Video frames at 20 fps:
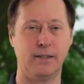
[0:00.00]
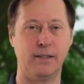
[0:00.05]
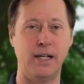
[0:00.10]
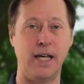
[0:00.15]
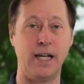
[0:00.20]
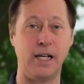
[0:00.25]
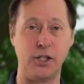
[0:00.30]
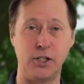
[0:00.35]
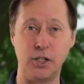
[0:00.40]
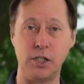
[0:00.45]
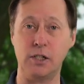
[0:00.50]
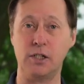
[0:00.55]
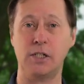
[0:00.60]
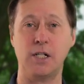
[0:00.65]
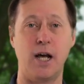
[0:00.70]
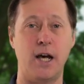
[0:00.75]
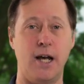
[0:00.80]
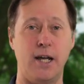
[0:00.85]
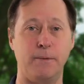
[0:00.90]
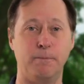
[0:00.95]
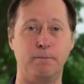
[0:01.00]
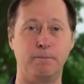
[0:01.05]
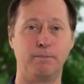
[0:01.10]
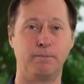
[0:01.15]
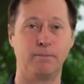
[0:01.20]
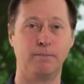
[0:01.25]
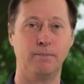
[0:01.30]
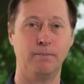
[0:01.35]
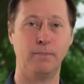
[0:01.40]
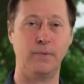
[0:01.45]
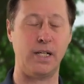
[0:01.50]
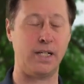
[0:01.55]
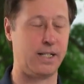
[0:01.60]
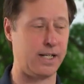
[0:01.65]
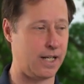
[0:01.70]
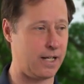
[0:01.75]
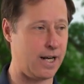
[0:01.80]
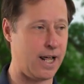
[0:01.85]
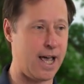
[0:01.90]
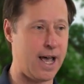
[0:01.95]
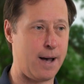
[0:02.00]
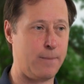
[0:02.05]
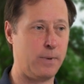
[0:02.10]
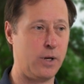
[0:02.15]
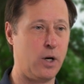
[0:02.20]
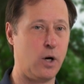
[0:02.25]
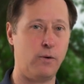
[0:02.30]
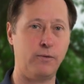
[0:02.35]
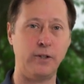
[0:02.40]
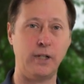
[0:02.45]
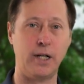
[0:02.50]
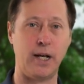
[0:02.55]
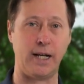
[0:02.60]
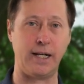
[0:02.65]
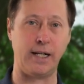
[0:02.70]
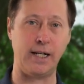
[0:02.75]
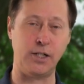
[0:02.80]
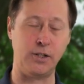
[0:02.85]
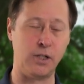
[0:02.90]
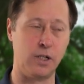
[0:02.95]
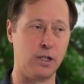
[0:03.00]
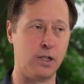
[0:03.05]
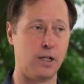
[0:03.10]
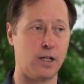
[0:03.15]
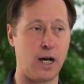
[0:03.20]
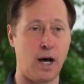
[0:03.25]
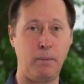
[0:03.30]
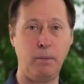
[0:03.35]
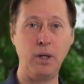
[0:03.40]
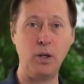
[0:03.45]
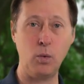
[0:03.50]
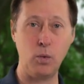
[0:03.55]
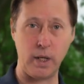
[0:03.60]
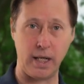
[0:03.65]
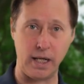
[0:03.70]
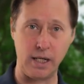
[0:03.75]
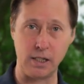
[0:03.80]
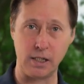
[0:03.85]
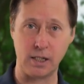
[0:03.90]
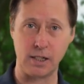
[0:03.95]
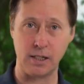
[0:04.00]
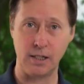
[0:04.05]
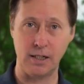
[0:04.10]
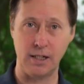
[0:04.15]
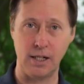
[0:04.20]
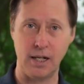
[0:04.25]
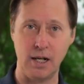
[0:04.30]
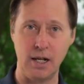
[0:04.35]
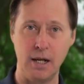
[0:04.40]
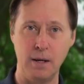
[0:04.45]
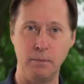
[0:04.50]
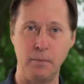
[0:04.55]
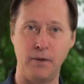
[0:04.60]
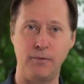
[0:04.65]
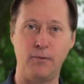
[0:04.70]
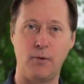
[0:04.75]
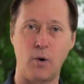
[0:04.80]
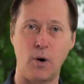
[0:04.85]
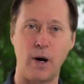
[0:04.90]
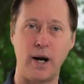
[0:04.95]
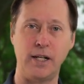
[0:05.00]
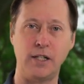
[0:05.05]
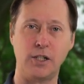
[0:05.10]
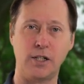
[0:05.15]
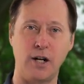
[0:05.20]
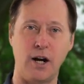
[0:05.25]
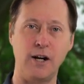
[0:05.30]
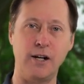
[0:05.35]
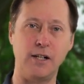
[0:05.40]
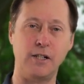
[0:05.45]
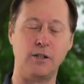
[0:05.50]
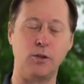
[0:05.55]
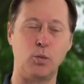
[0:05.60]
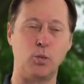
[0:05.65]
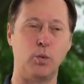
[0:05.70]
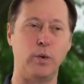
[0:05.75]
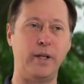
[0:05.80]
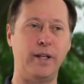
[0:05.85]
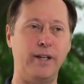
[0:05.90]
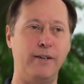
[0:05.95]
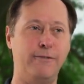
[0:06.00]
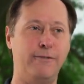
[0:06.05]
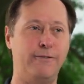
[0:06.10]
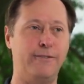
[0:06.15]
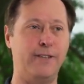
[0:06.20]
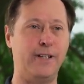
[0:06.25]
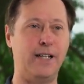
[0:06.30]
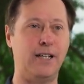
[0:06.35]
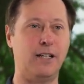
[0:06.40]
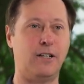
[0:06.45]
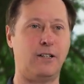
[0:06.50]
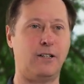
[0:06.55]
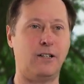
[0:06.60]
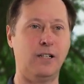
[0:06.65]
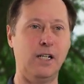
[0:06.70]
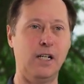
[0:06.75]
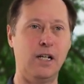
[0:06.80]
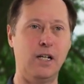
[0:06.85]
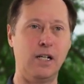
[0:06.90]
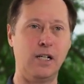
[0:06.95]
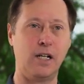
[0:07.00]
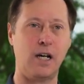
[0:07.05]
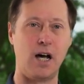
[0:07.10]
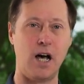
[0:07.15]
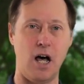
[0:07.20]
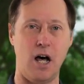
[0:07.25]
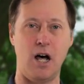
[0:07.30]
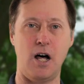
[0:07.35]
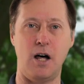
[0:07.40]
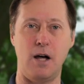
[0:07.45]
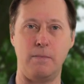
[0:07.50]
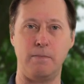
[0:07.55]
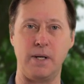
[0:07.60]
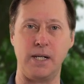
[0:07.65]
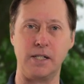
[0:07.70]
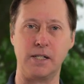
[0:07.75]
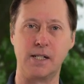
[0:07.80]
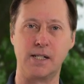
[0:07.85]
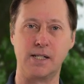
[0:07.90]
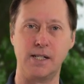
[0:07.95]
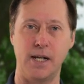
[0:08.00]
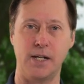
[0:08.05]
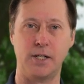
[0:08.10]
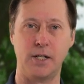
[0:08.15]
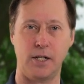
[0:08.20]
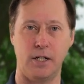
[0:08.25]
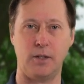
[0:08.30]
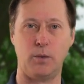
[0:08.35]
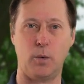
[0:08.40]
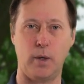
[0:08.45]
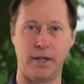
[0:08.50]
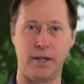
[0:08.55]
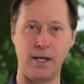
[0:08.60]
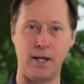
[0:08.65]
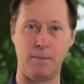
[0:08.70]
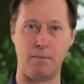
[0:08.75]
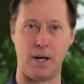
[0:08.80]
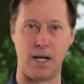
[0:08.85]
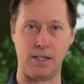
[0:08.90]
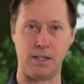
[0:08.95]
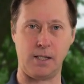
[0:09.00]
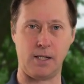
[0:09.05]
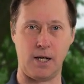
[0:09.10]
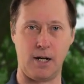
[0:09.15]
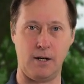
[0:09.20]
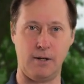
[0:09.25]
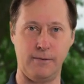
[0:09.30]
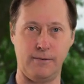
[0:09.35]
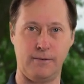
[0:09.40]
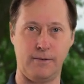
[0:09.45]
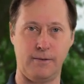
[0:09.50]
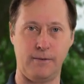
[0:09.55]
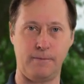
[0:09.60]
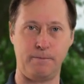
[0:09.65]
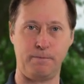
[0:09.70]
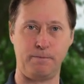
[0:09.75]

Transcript: And it took time. It didn't happen overnight. It took a couple of weeks before I started to really feel calm and centered within myself.